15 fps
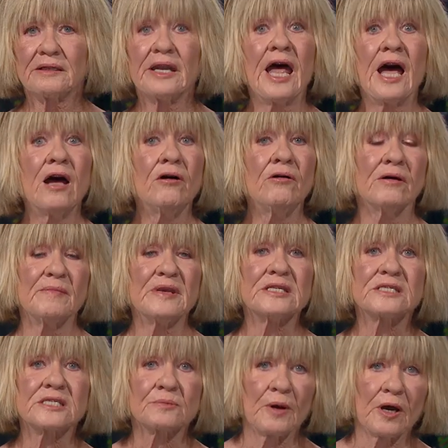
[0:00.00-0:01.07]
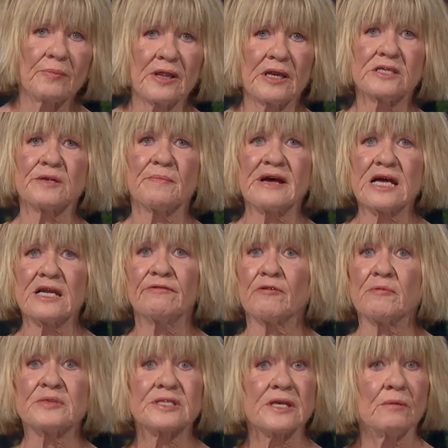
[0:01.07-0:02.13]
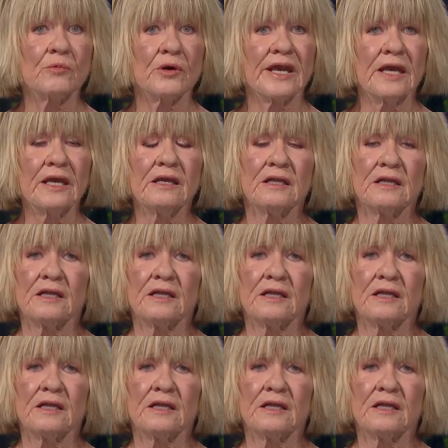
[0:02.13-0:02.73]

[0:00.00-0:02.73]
Now, amidst popular demand from somewhere,